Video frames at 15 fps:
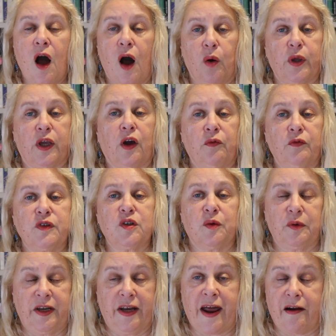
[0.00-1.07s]
are we
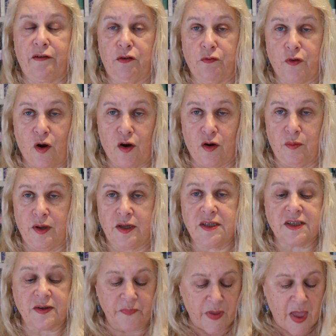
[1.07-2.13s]
comfortable in our
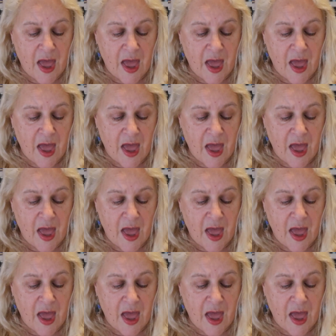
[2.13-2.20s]
environment